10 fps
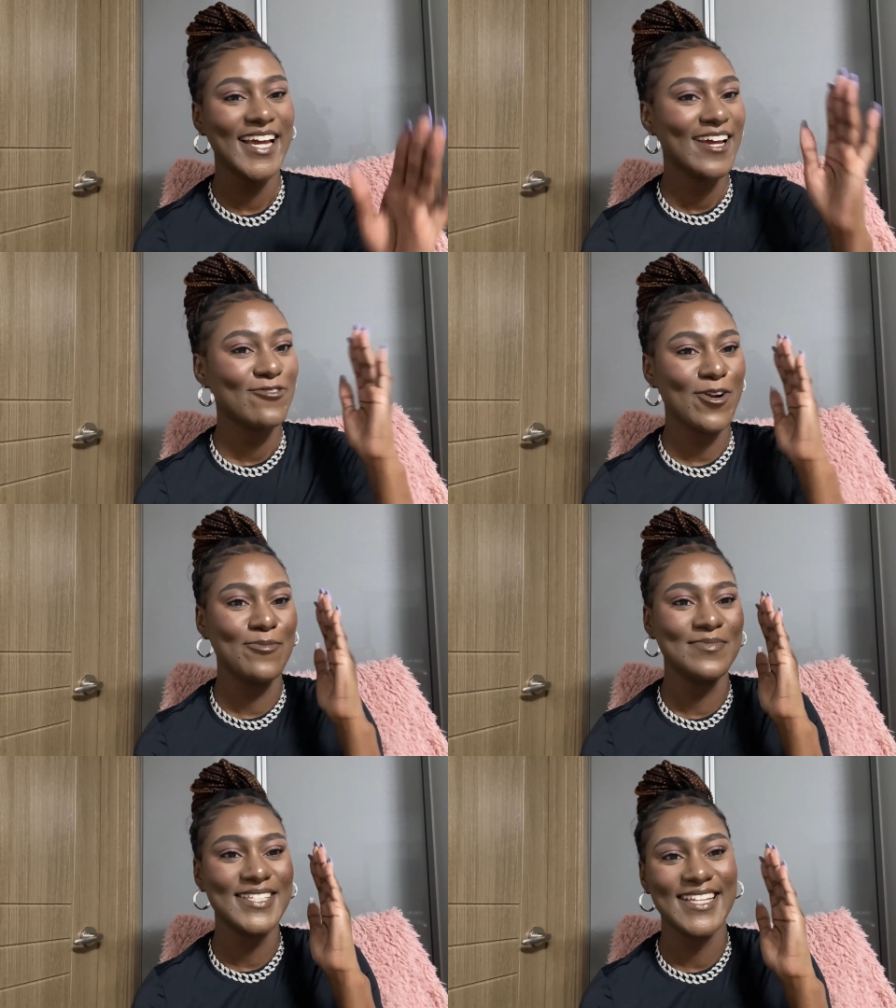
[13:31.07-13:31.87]

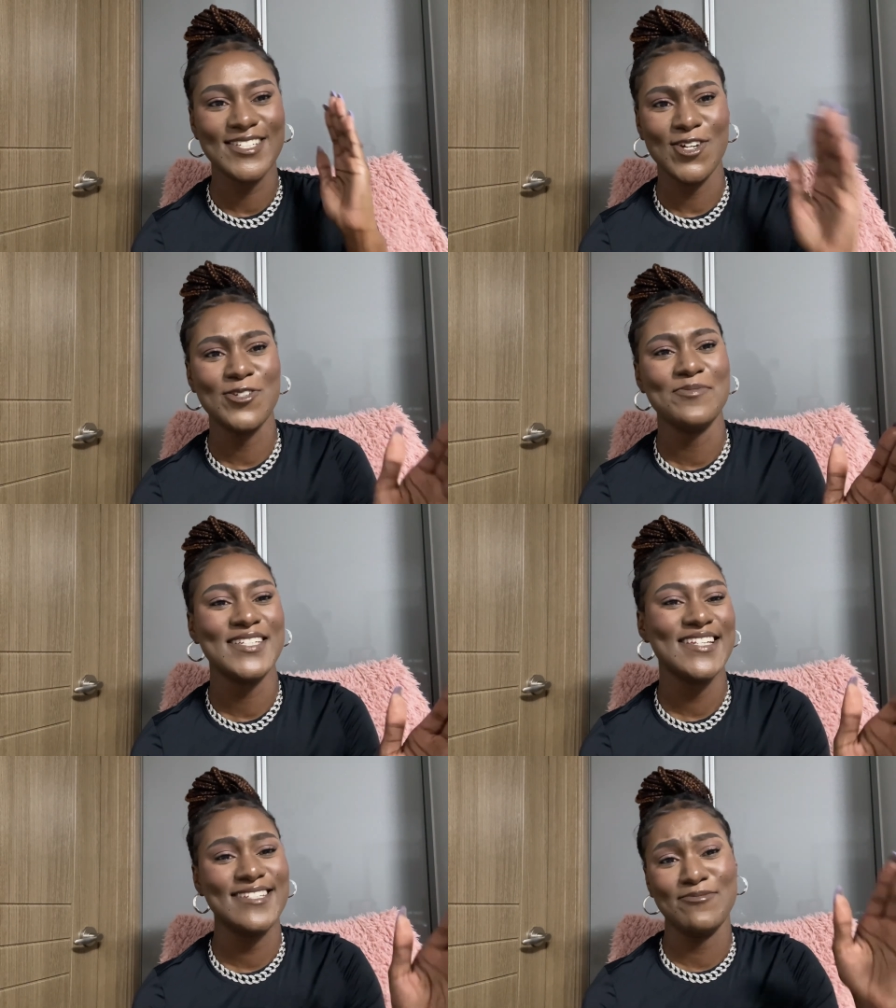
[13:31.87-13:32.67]
from the
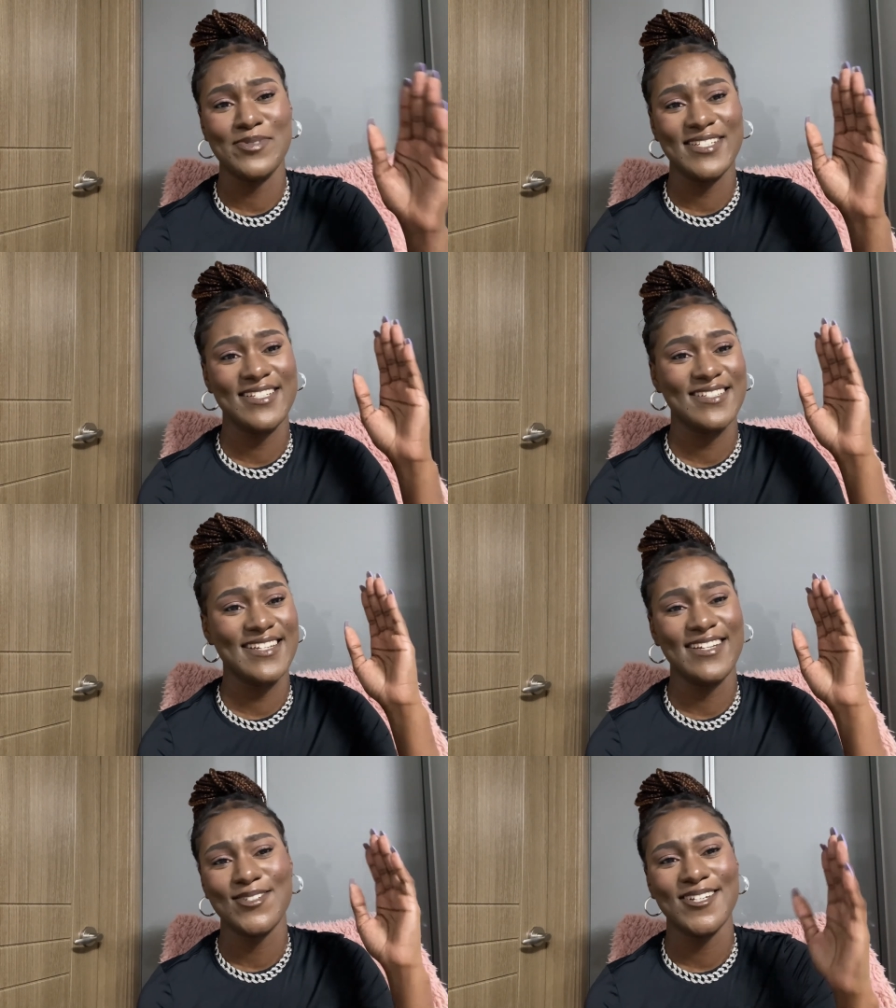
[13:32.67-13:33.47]
documentation process,
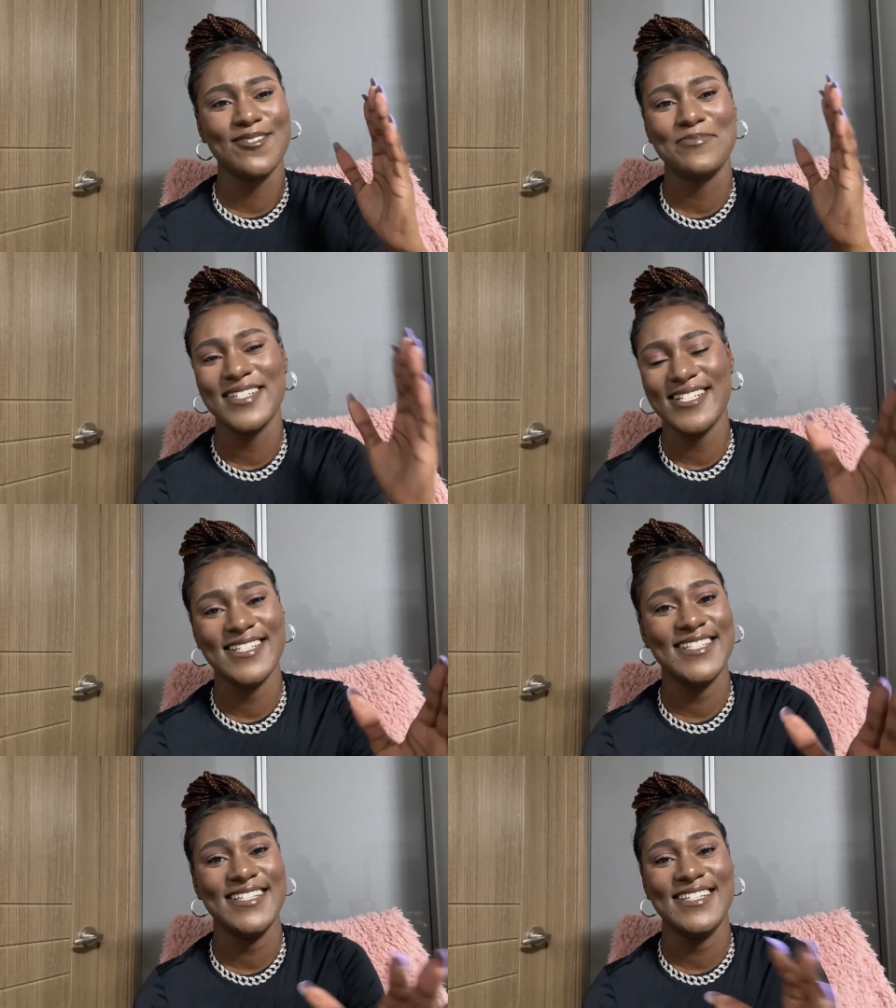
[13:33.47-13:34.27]
like doing your
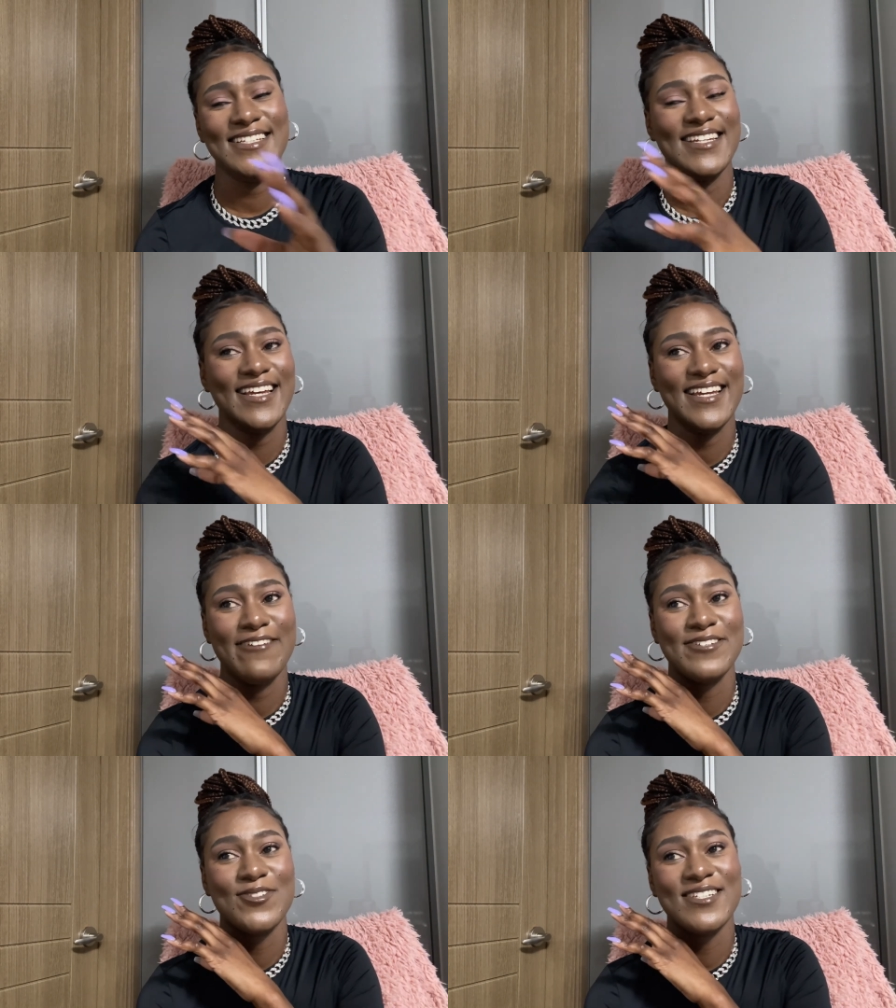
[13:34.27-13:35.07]
PCC, like
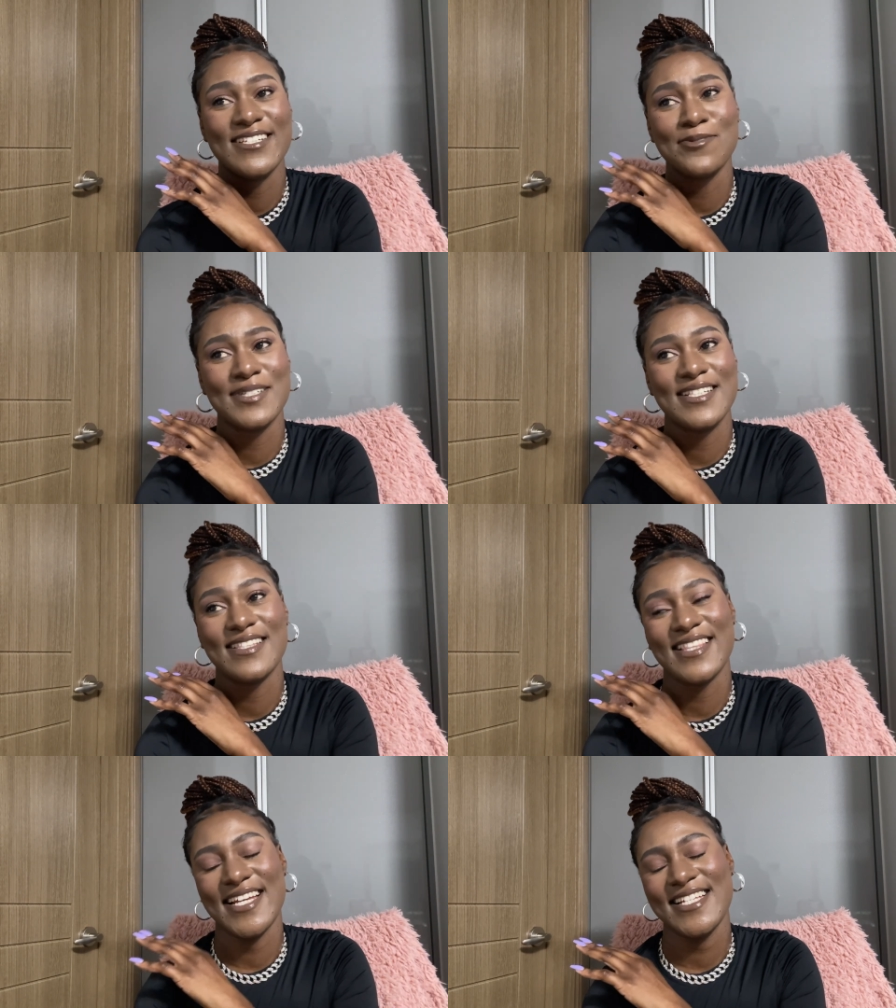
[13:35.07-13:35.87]
having to deal with
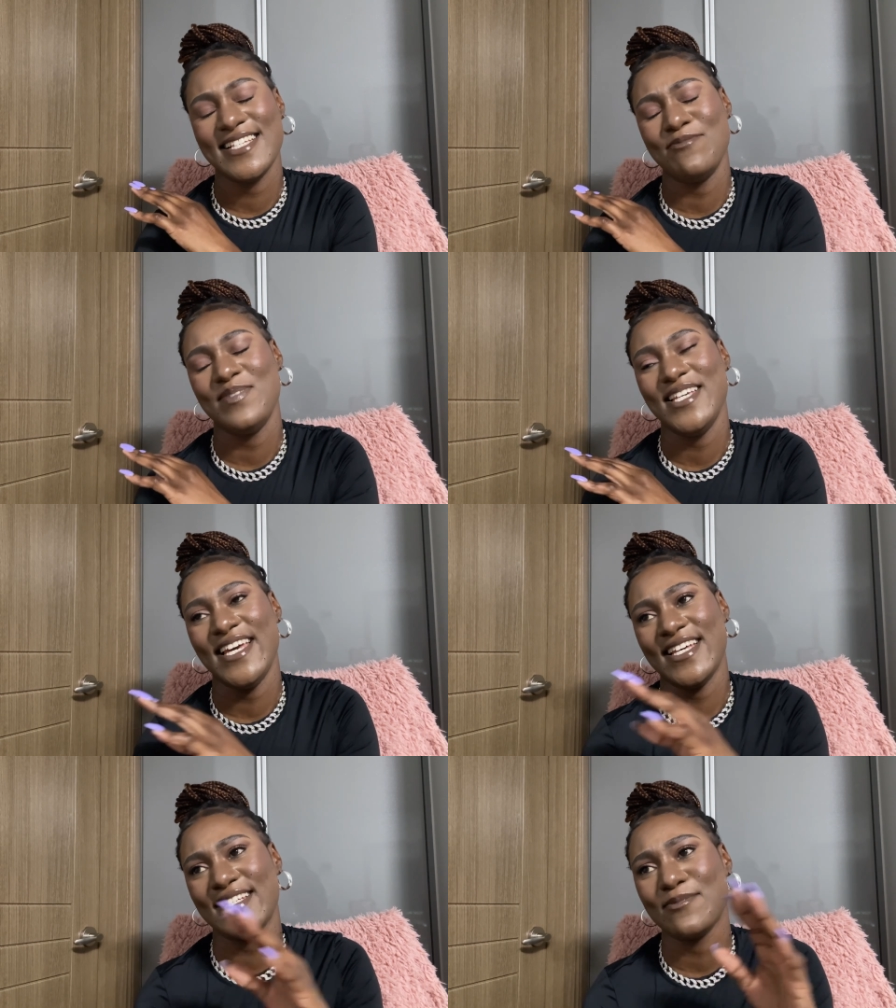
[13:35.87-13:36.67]
the
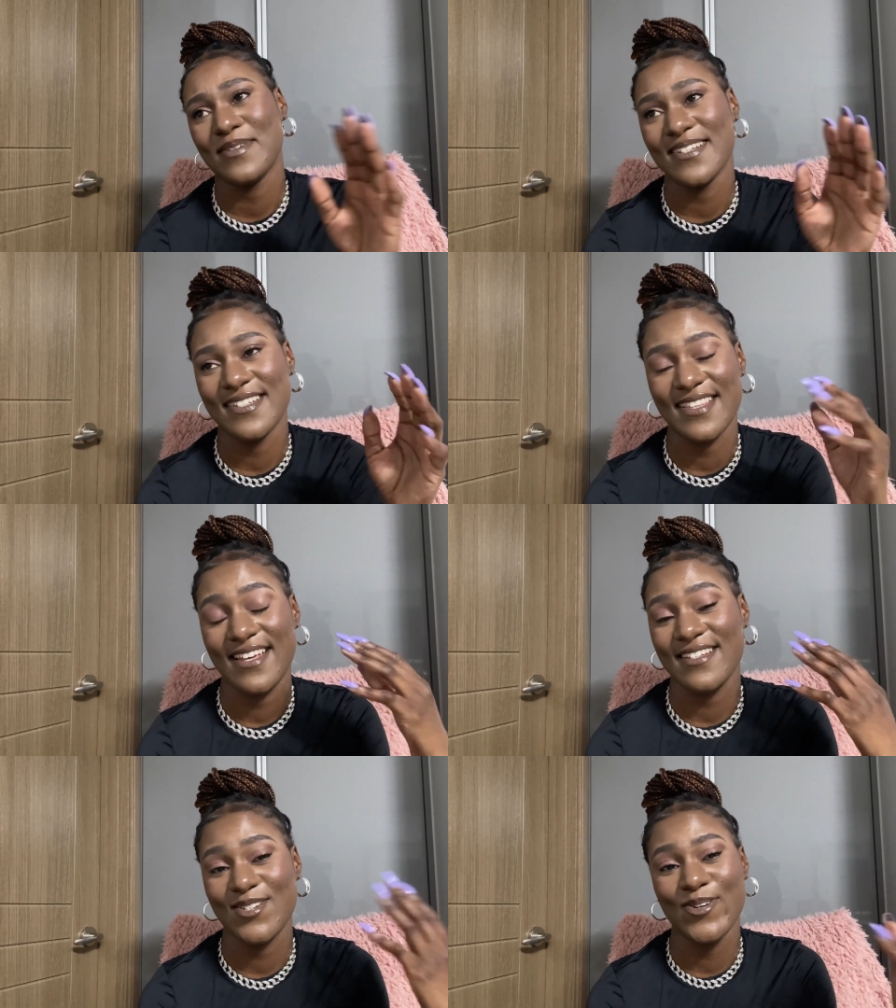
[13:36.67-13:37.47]
SAPs because
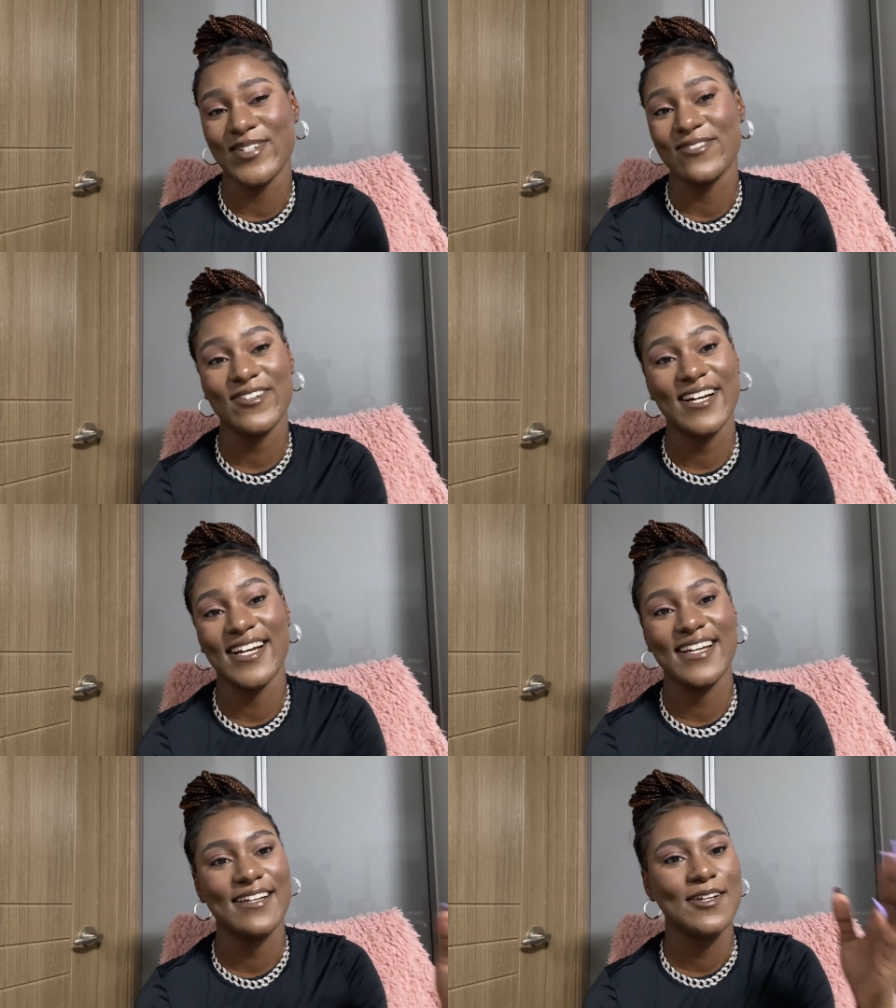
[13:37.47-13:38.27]
they slow as
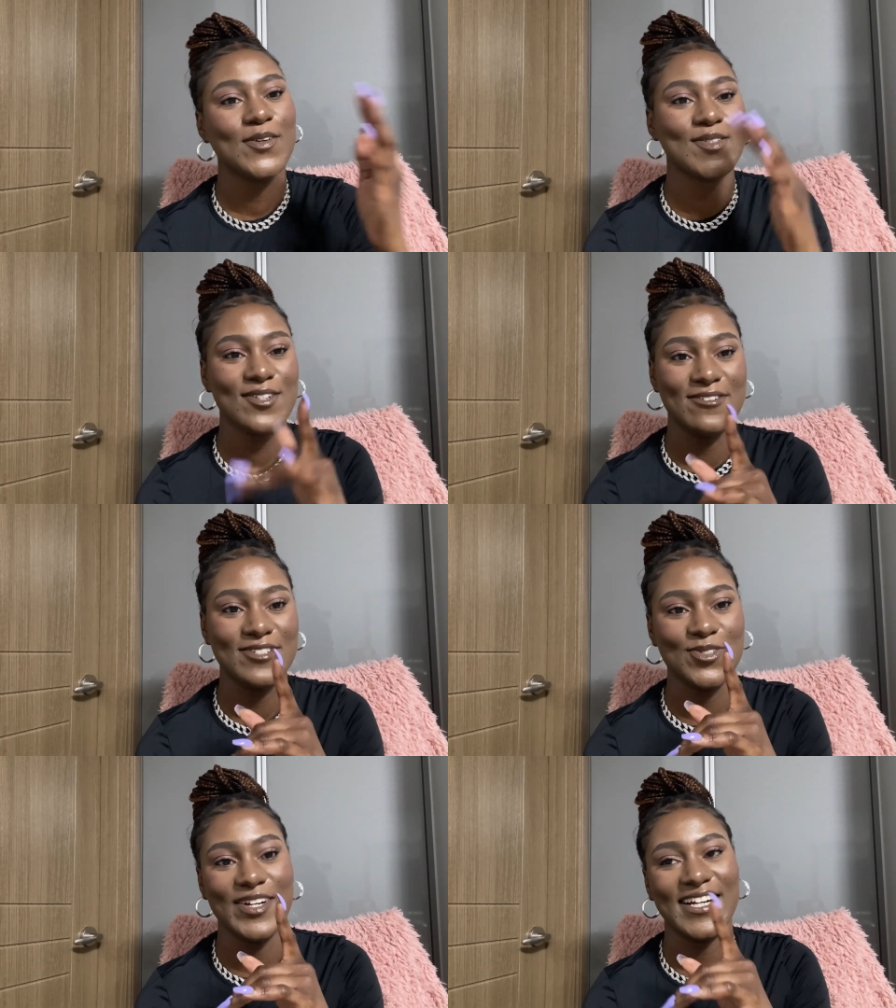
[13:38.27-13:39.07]
fuck. Sorry for
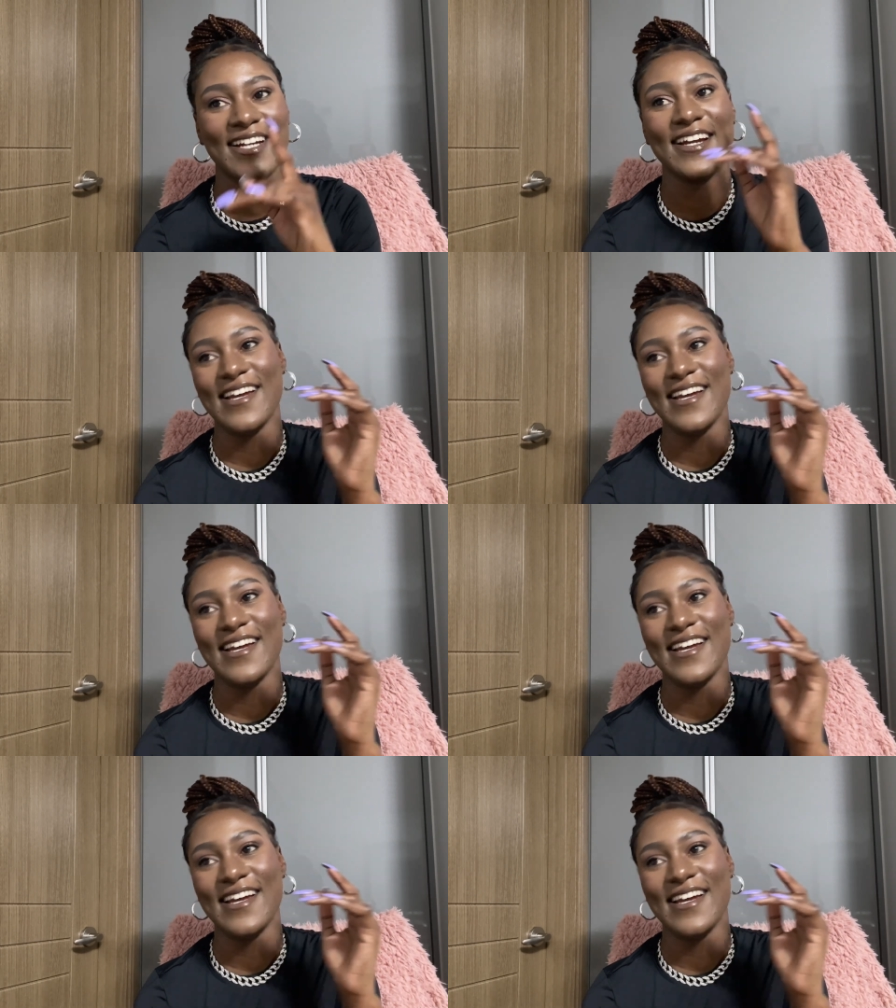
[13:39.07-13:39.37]
swearing,